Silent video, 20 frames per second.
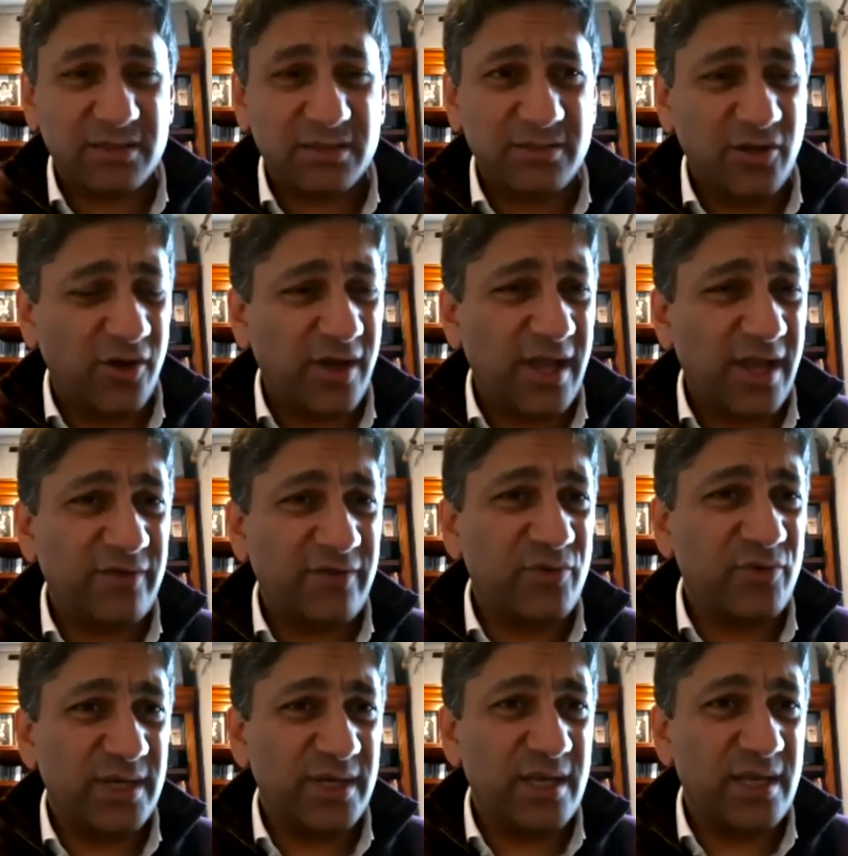Not
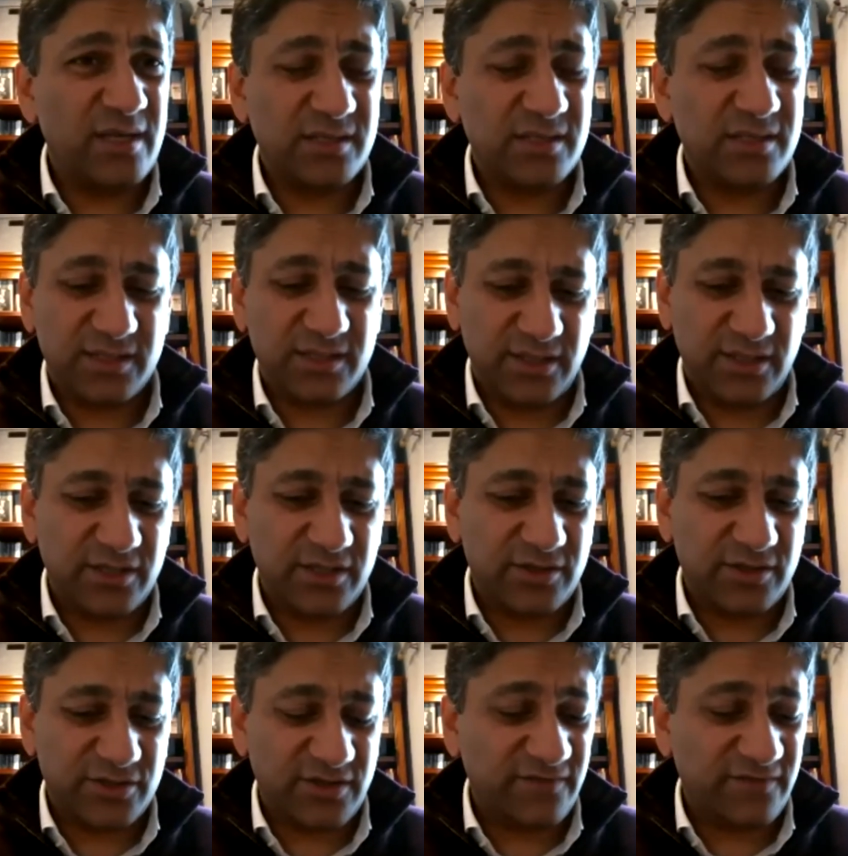everyone is.
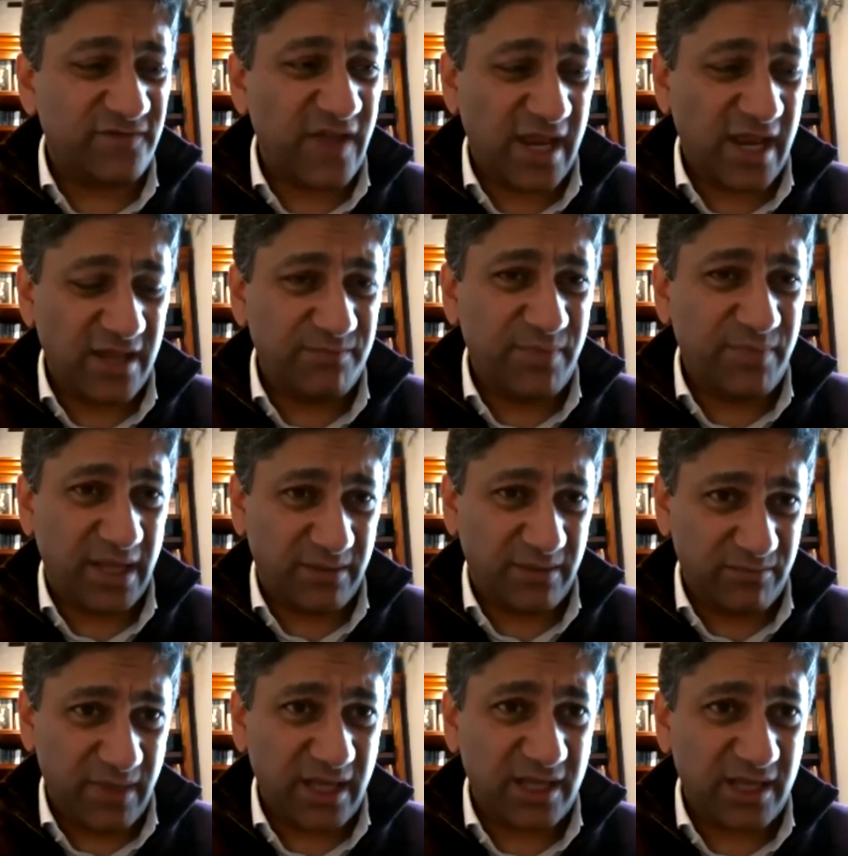There's a very big
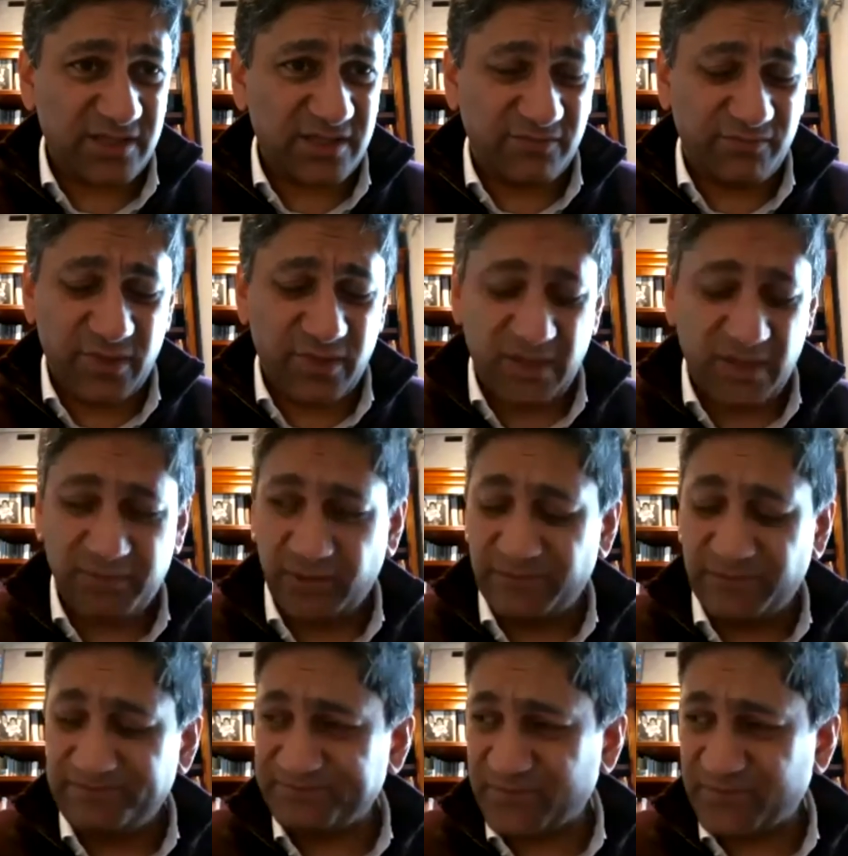mix of
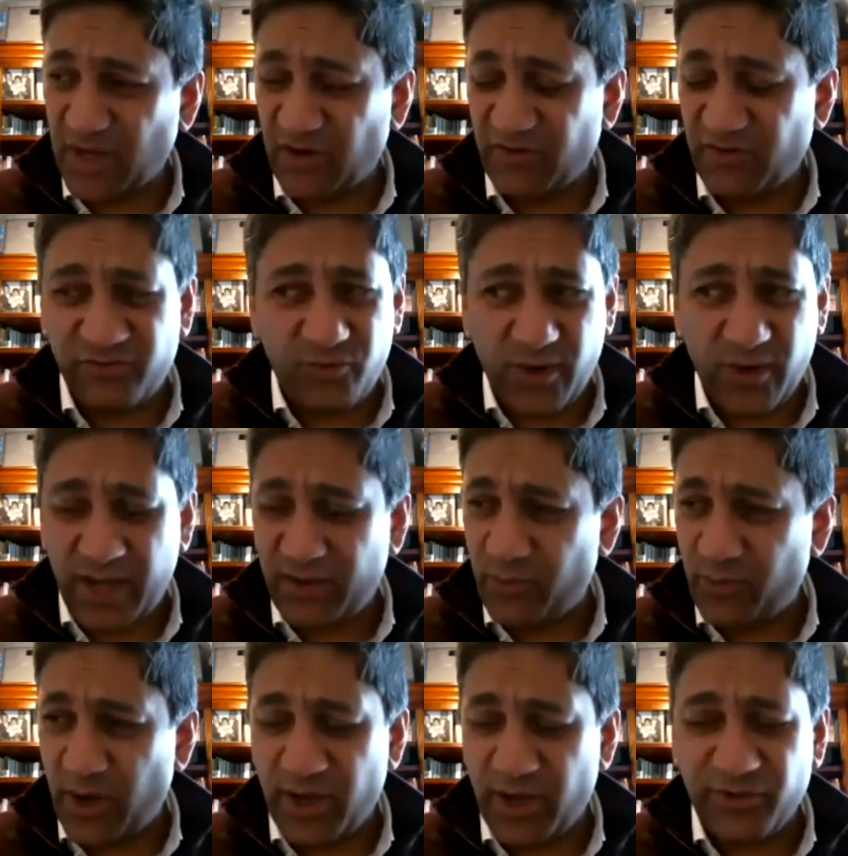people of
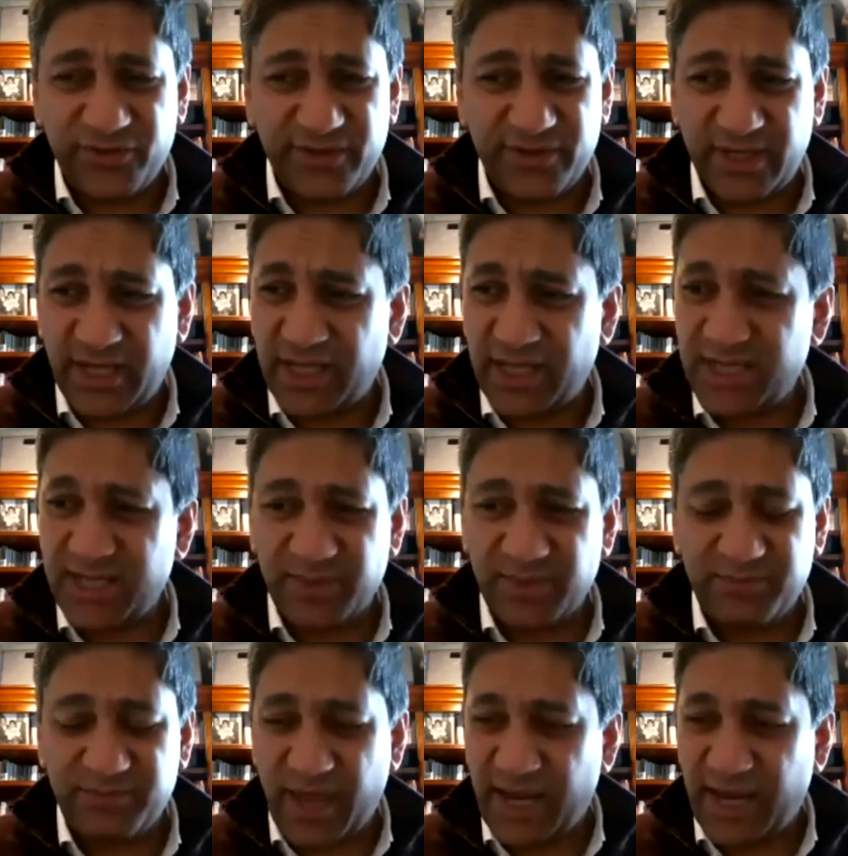wealth and income
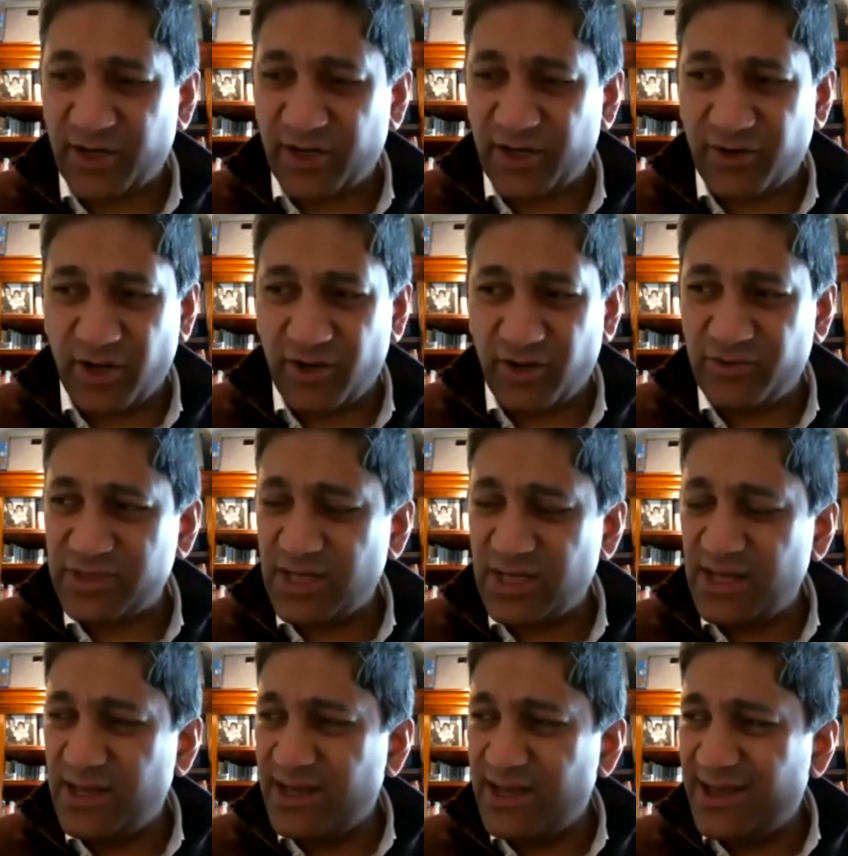and backgrounds.
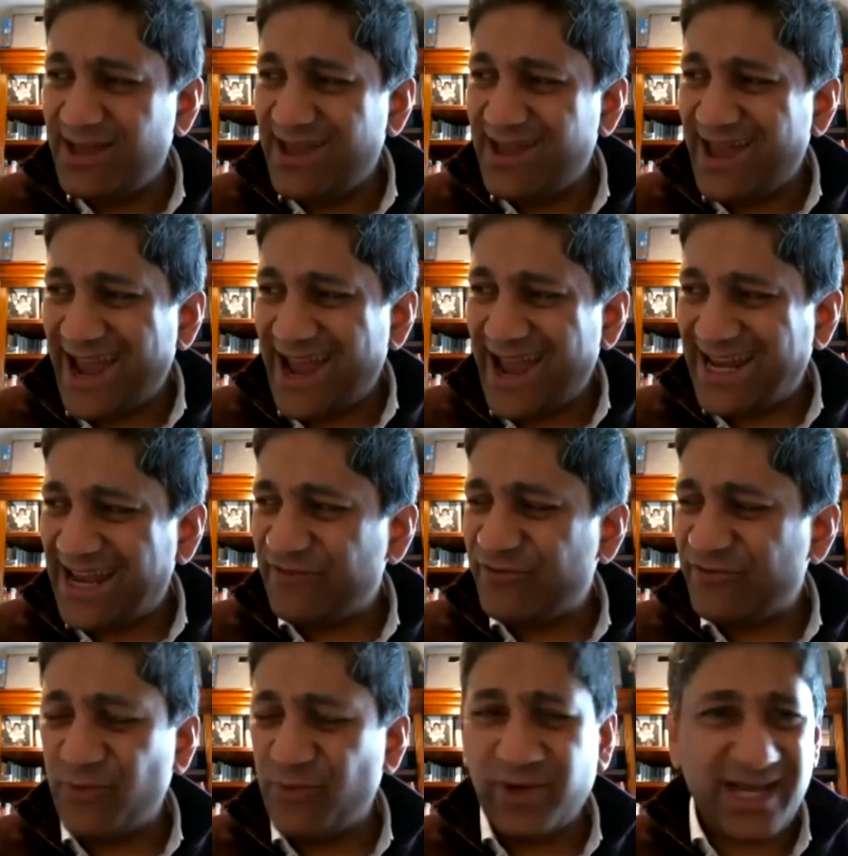And
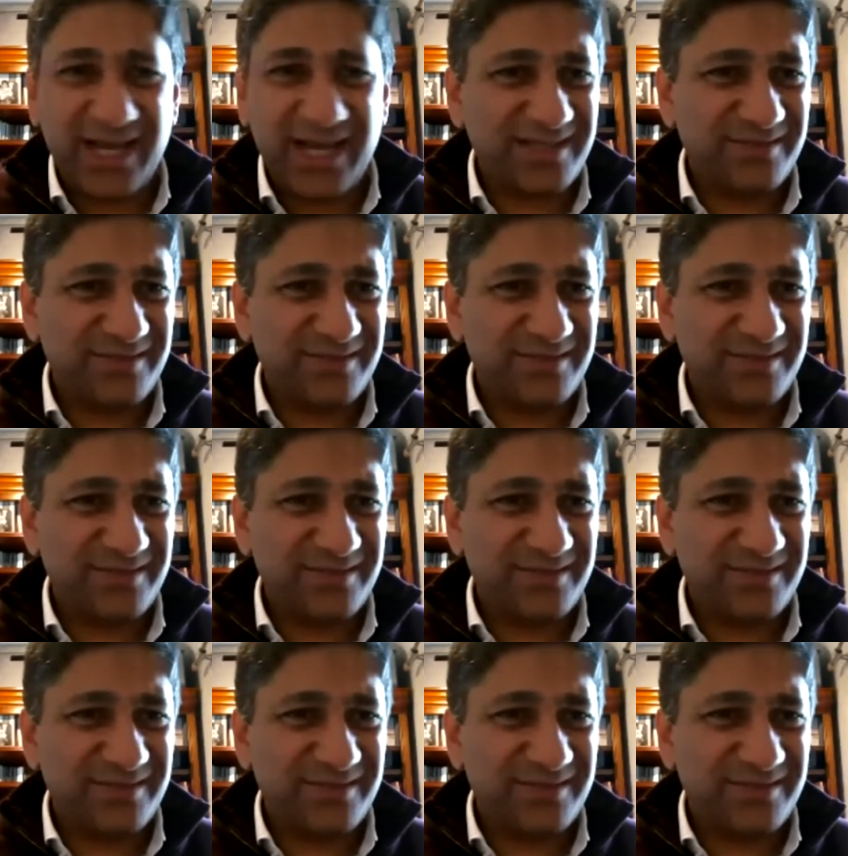everyone